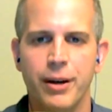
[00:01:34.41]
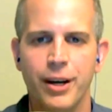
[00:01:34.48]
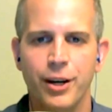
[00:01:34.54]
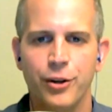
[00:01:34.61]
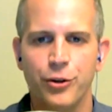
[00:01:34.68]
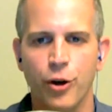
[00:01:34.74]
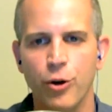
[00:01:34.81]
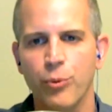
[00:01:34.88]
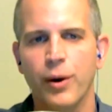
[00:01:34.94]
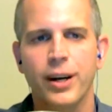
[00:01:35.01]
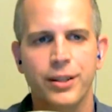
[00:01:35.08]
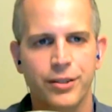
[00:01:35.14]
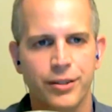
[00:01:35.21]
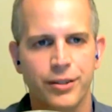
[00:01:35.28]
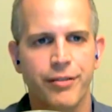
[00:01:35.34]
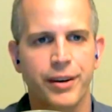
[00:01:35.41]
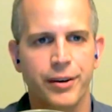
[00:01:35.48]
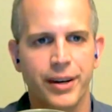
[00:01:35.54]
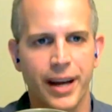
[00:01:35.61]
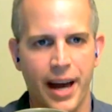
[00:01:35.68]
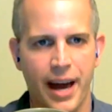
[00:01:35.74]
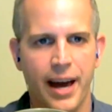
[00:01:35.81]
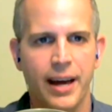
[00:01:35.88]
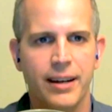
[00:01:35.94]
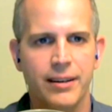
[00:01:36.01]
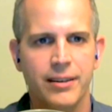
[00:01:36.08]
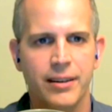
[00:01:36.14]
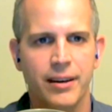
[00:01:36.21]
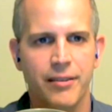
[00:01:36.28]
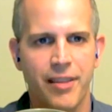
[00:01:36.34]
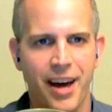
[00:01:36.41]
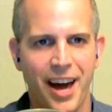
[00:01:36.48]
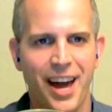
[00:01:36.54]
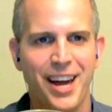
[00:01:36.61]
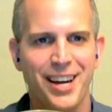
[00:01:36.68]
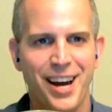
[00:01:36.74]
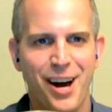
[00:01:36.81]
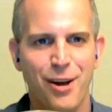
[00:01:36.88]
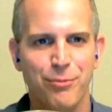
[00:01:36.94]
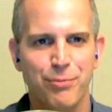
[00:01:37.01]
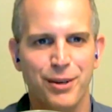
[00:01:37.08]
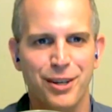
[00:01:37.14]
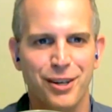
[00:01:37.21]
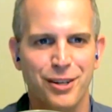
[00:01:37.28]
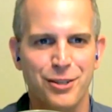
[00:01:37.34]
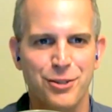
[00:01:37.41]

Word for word: Don't wait till the very end of the Hangout because